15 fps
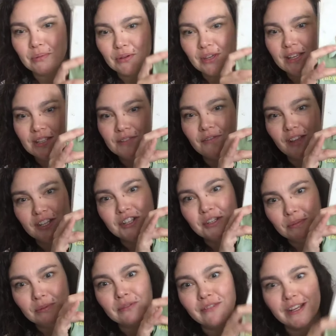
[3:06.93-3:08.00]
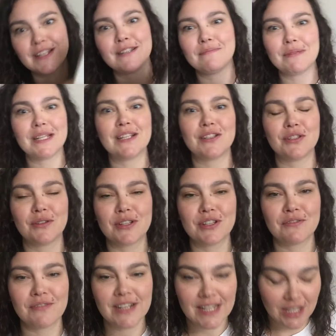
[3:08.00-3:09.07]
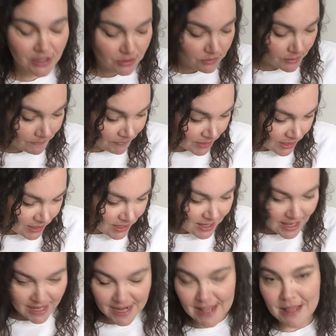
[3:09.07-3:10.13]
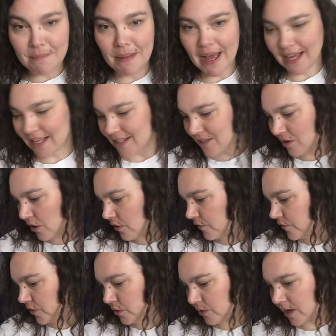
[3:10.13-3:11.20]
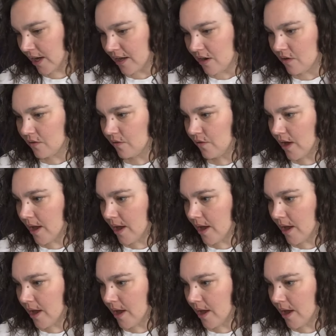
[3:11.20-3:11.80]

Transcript: book is vegetable recipes, so it's a really good one. And in the back it's got a few kind of